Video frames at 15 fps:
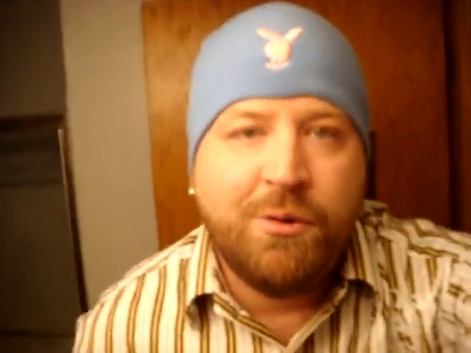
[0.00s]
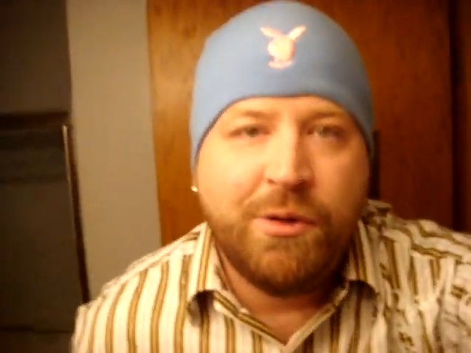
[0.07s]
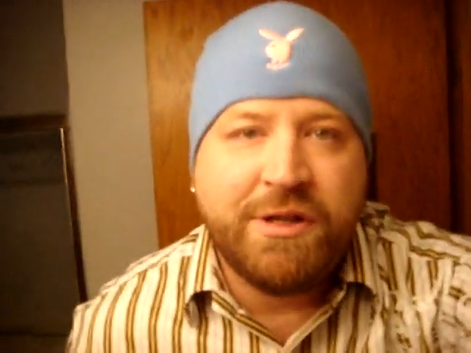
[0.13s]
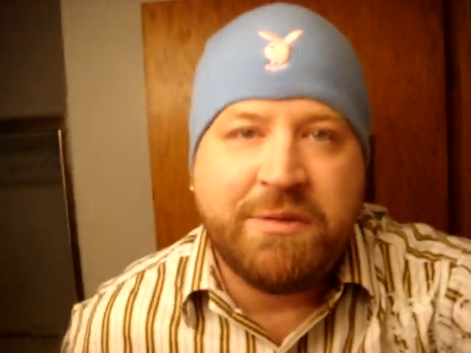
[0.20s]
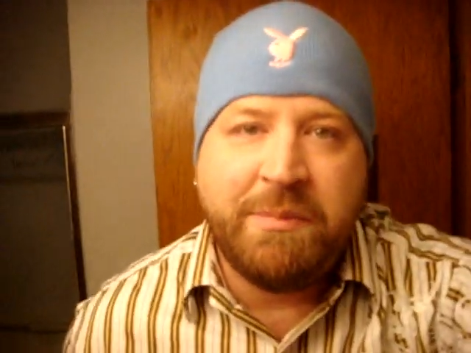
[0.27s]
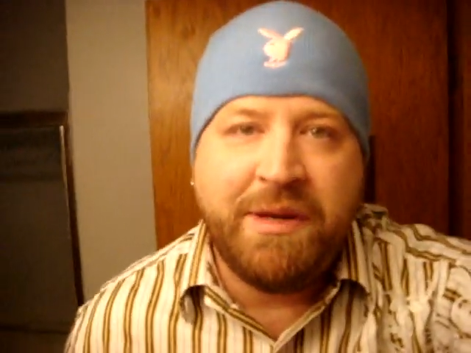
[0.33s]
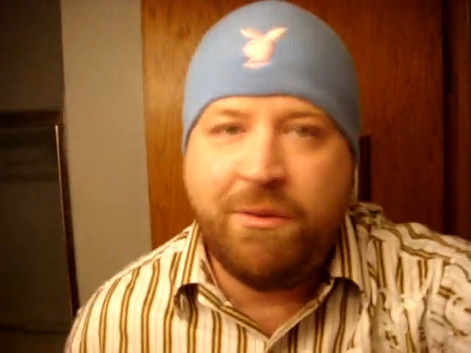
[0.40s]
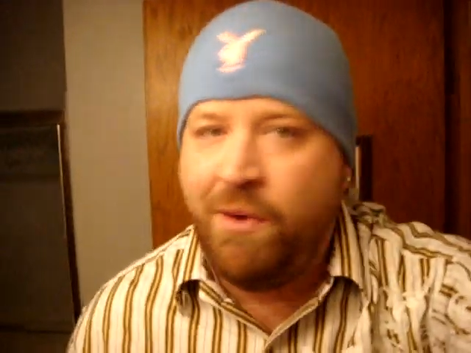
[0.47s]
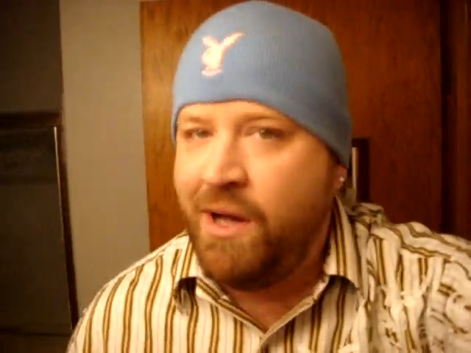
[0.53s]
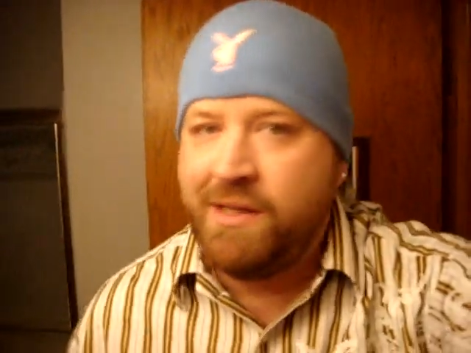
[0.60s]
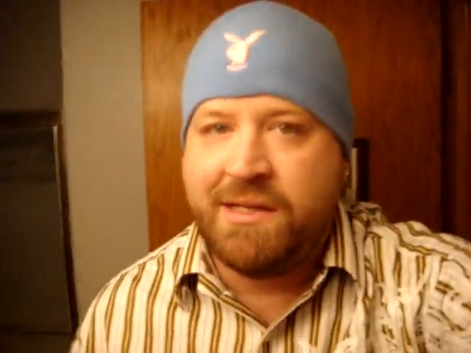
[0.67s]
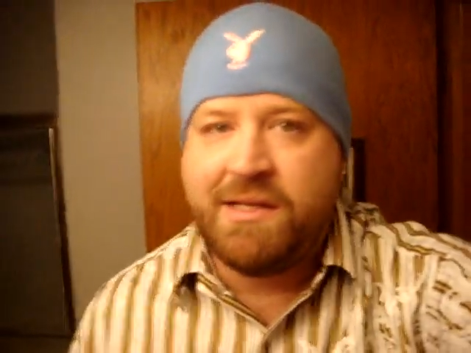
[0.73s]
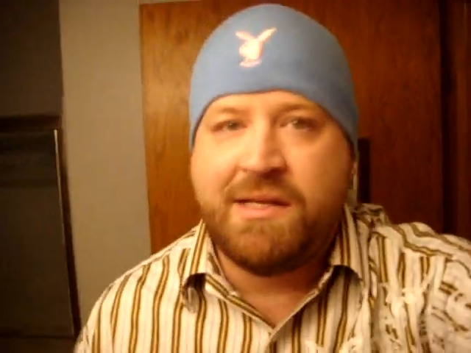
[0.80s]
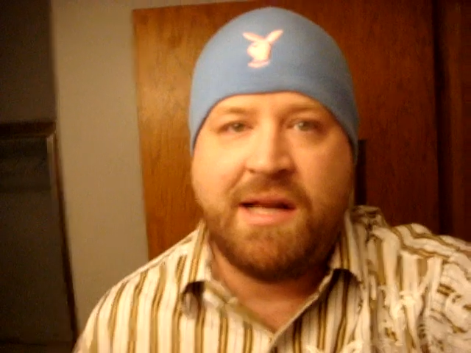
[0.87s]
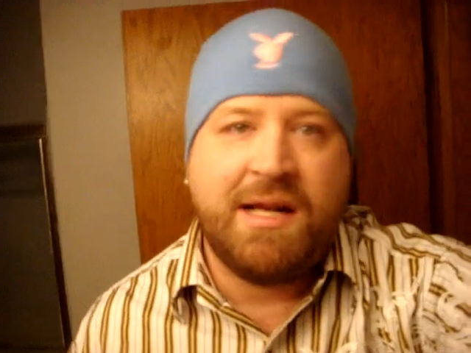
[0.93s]
which
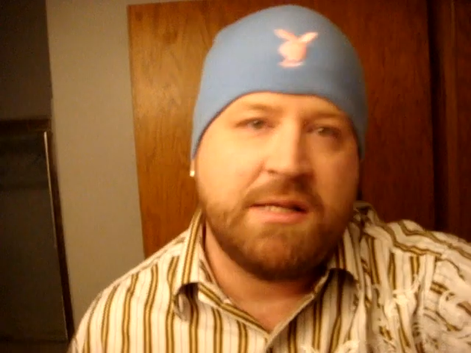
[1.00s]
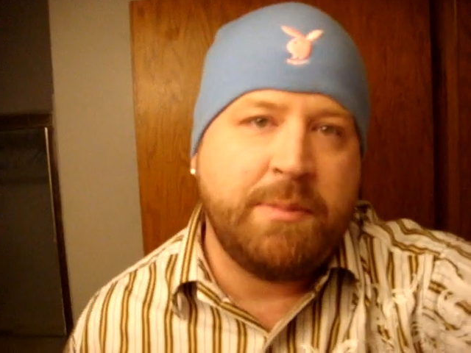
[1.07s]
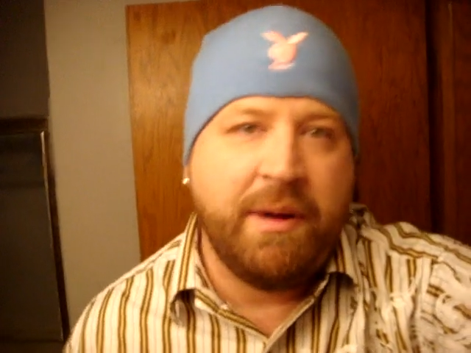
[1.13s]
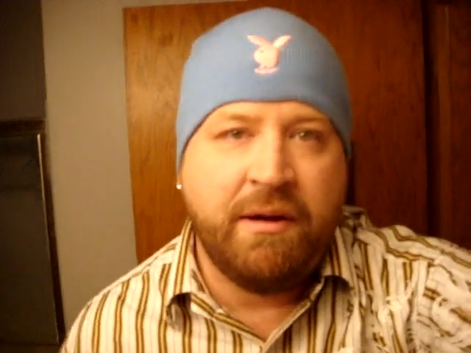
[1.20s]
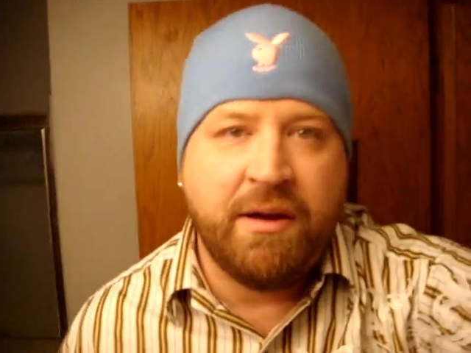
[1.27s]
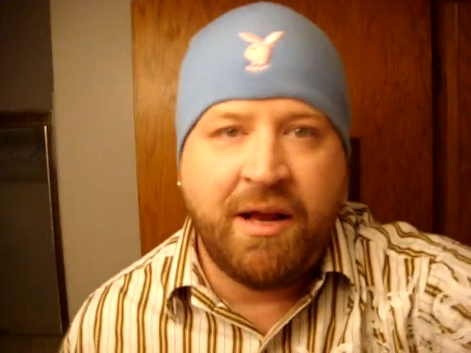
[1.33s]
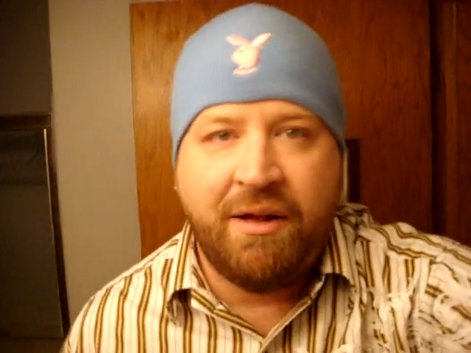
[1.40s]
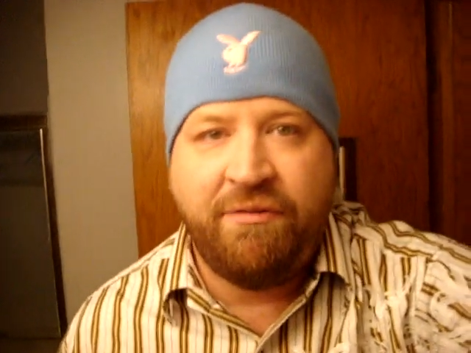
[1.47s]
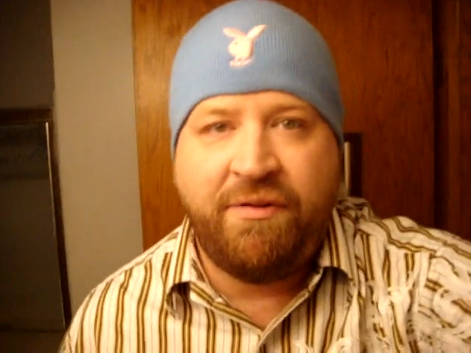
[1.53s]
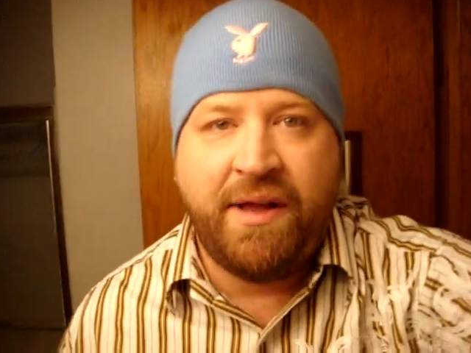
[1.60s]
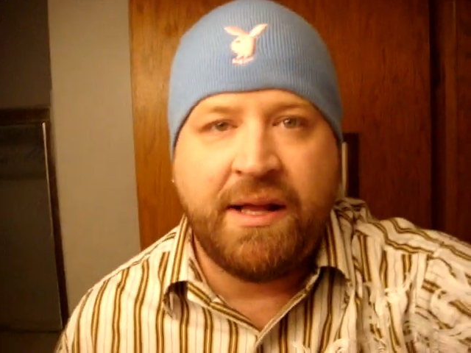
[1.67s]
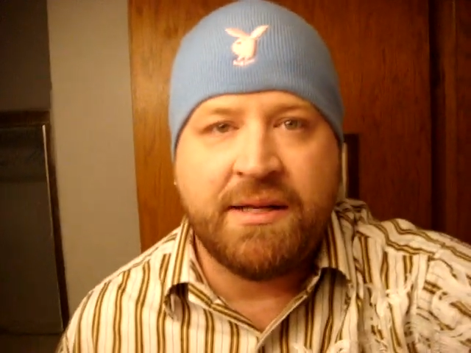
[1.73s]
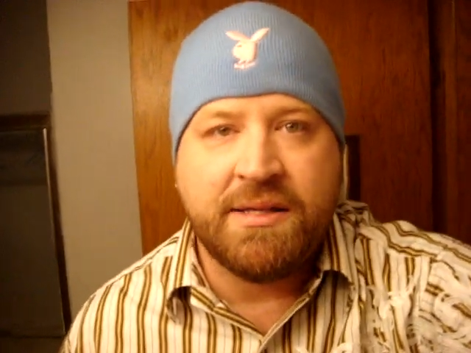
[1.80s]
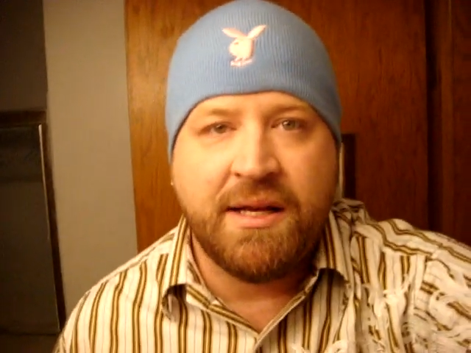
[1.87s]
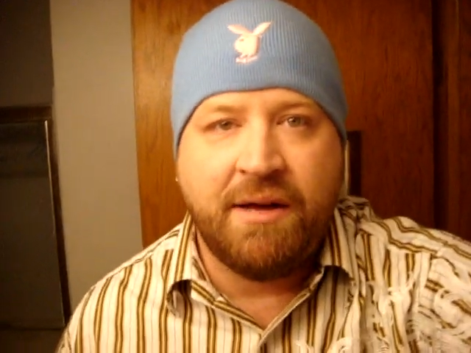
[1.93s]
Meatwad and Snozberry are not
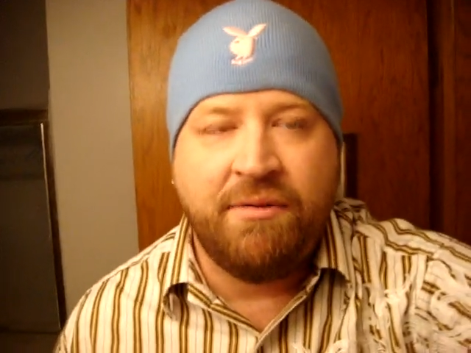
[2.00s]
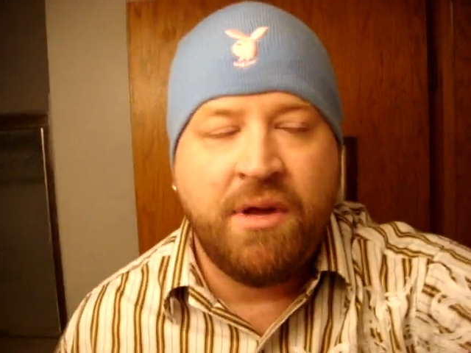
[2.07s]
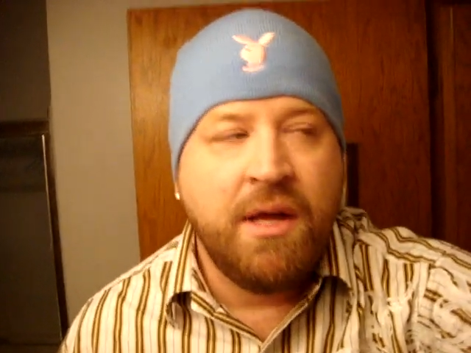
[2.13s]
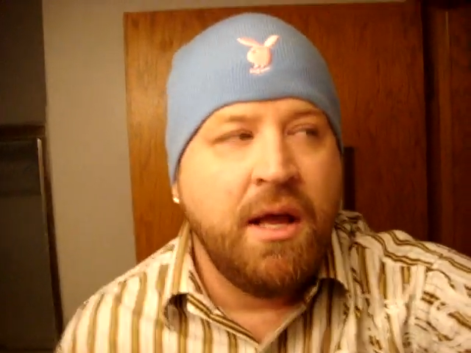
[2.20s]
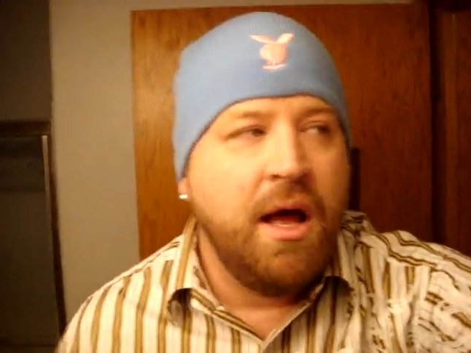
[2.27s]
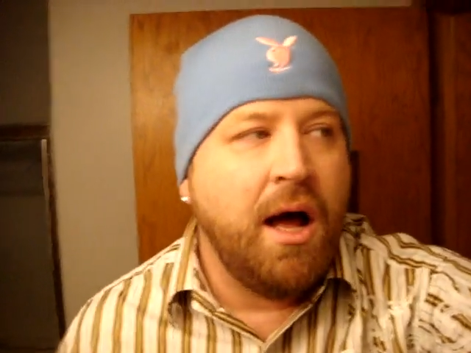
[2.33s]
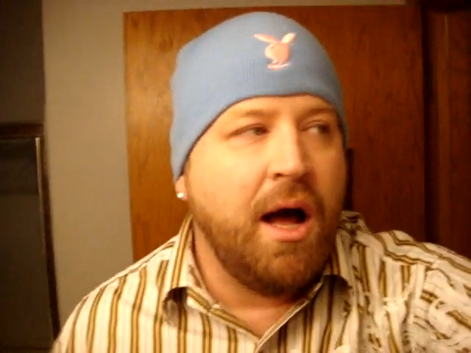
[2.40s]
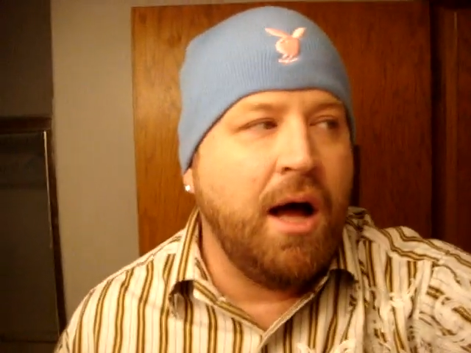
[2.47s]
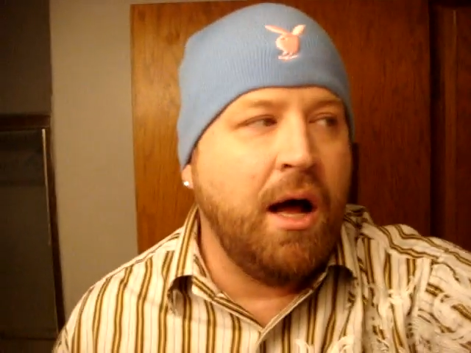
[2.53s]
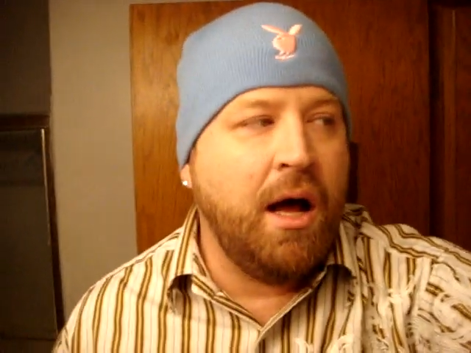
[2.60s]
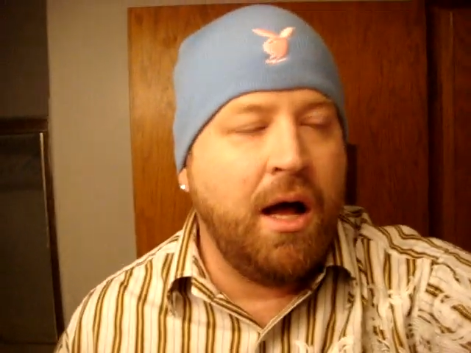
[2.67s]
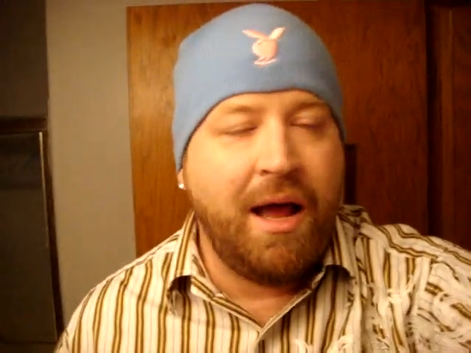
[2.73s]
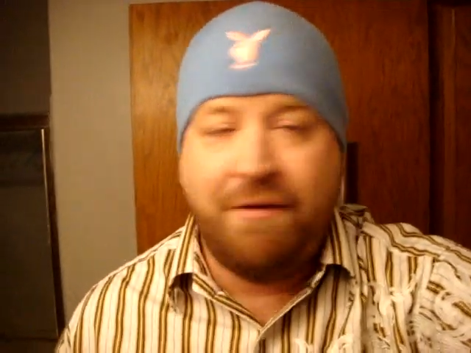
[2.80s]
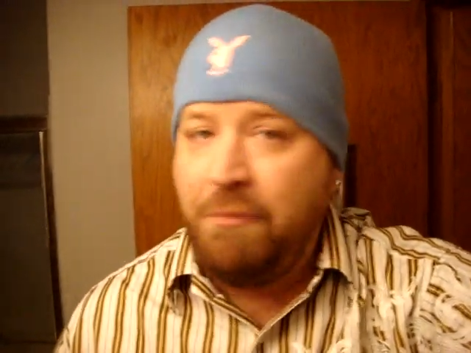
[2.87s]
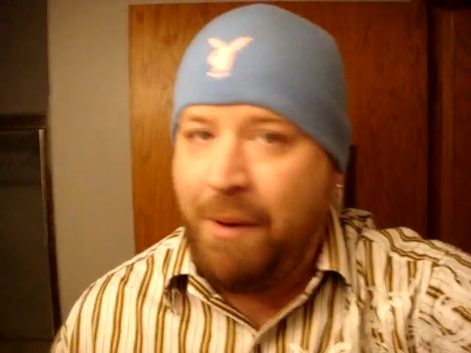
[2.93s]
fans of.
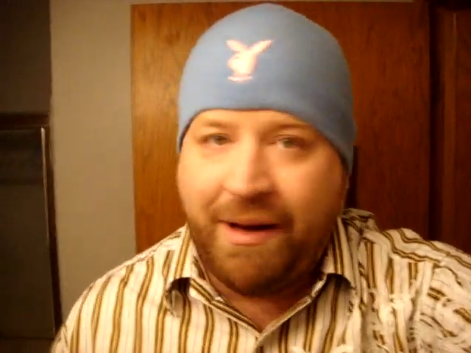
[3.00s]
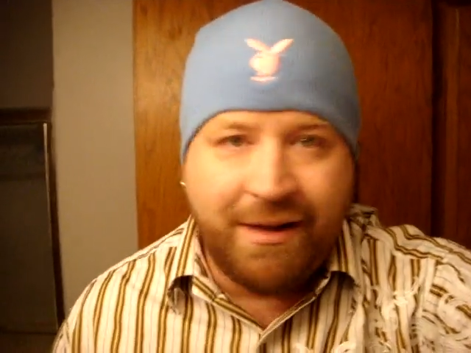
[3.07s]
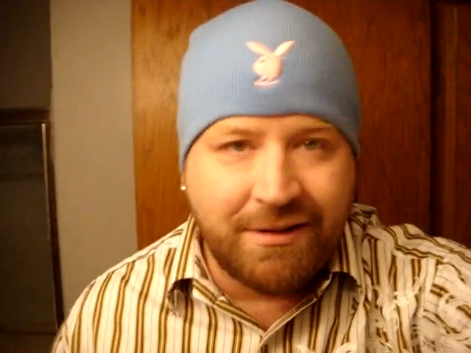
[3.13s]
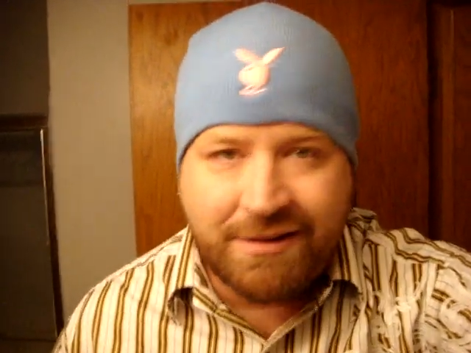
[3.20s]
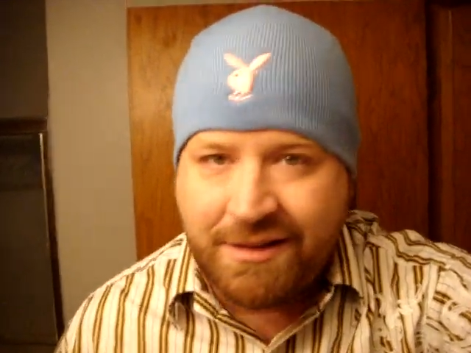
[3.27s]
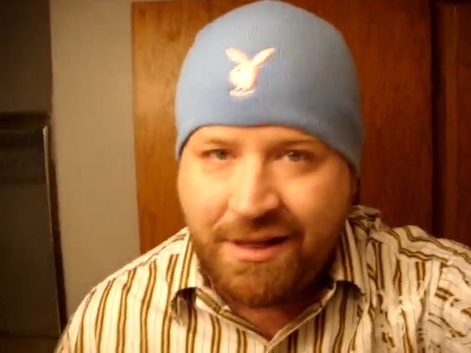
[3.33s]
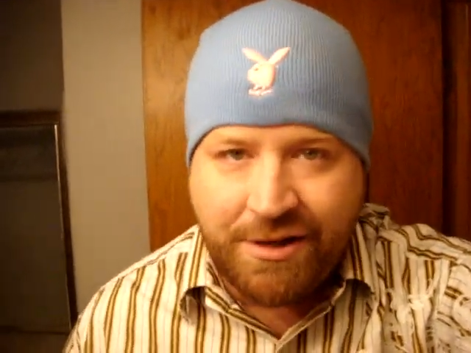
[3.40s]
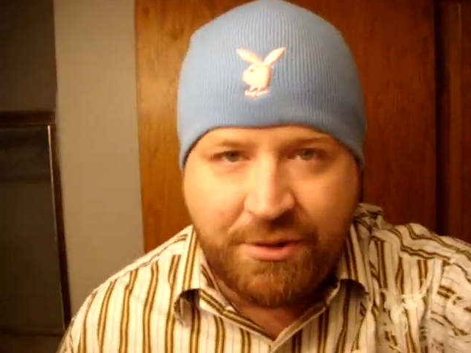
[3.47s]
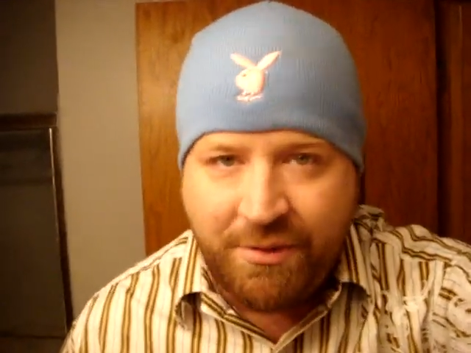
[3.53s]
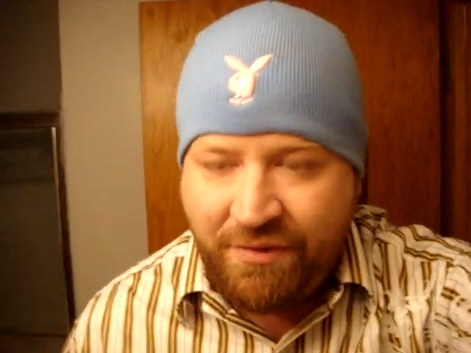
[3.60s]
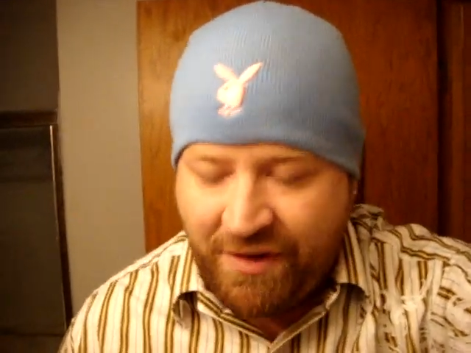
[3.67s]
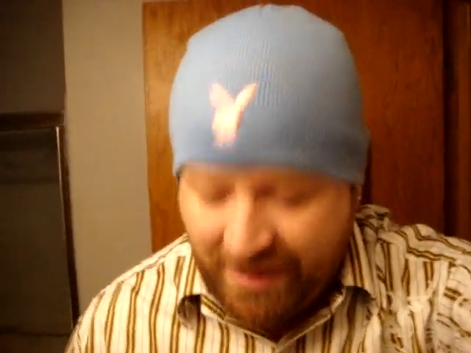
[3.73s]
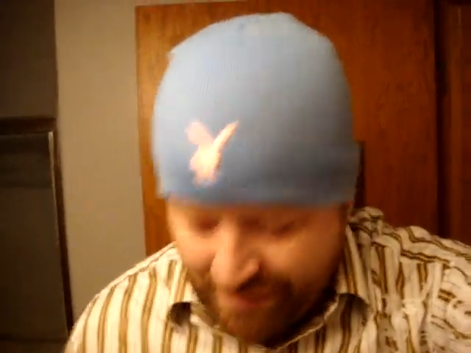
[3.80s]
Everybody else is going to do a